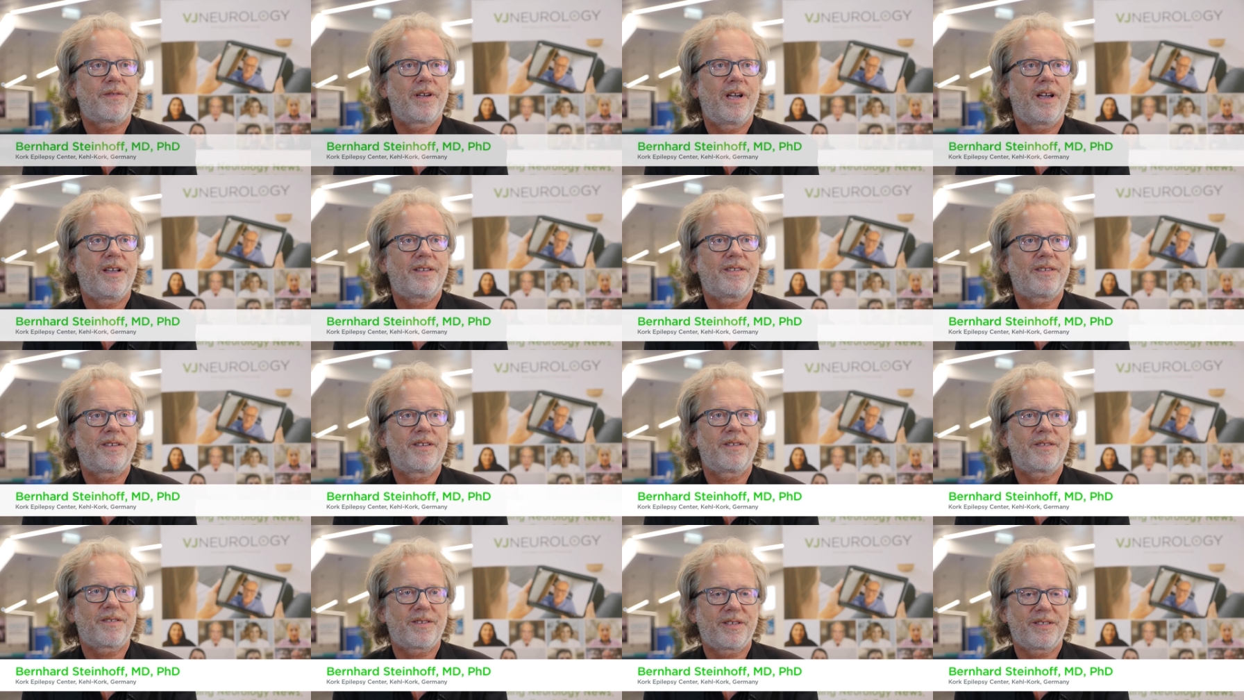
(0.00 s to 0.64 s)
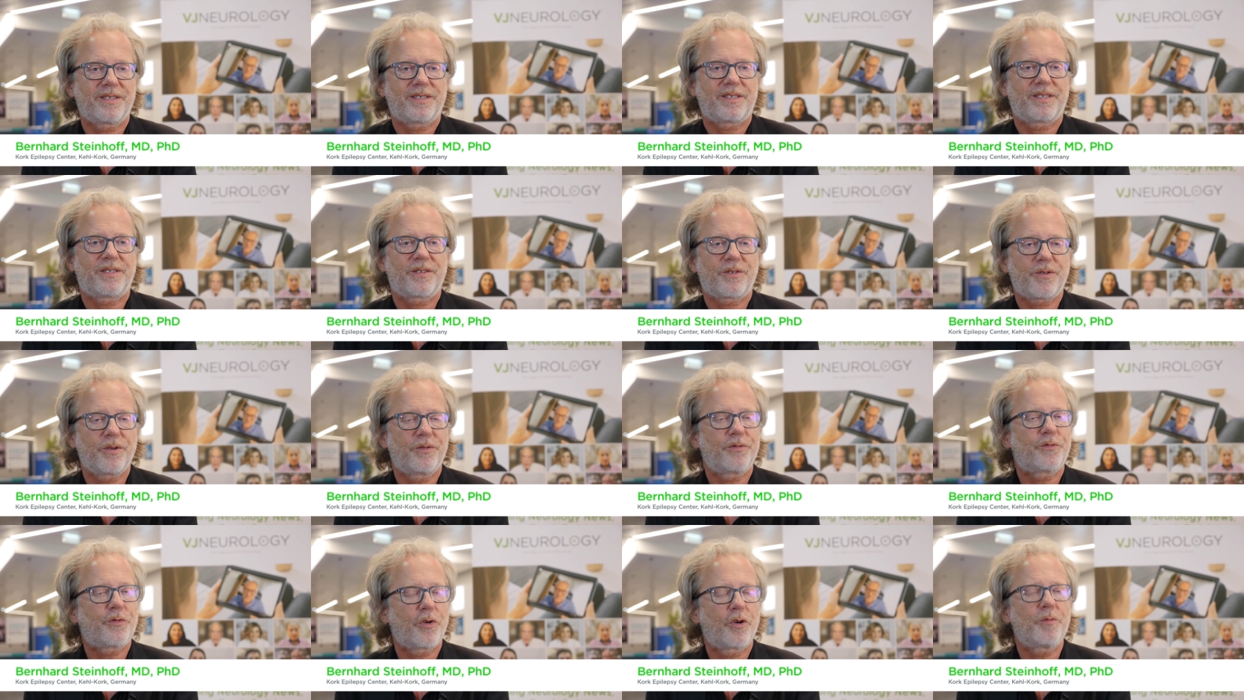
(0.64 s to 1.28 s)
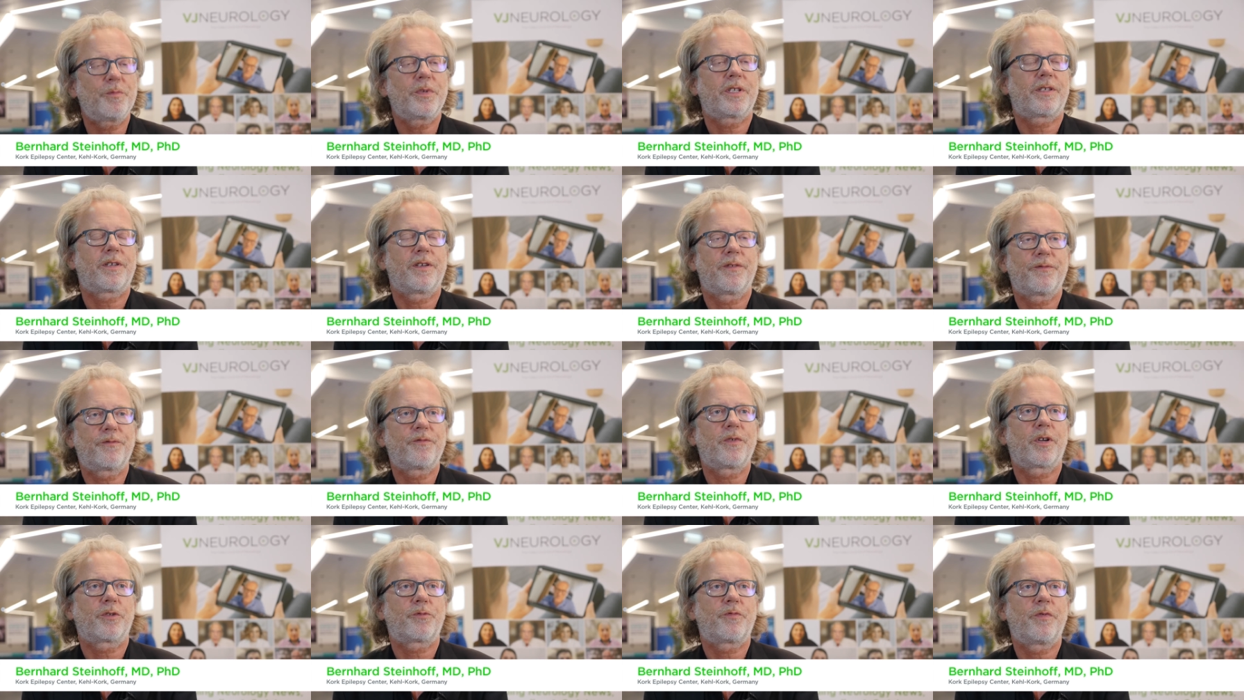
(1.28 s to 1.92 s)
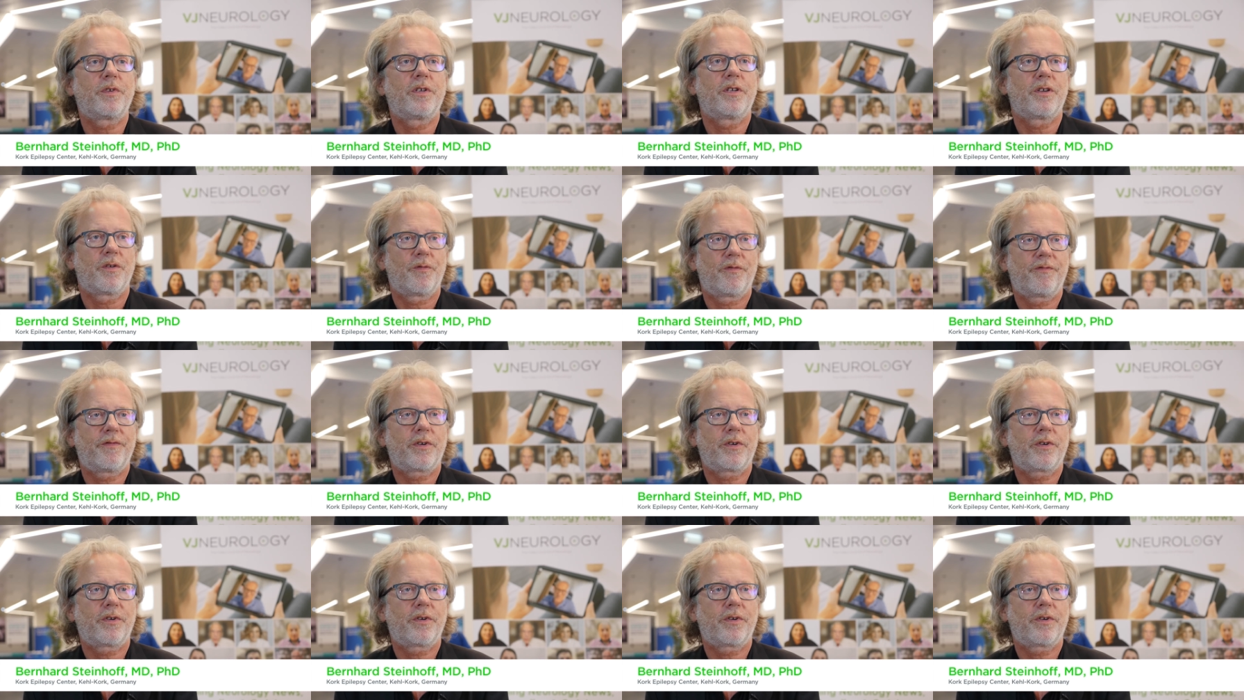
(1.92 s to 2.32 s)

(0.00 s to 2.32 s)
and it is confirmative what we,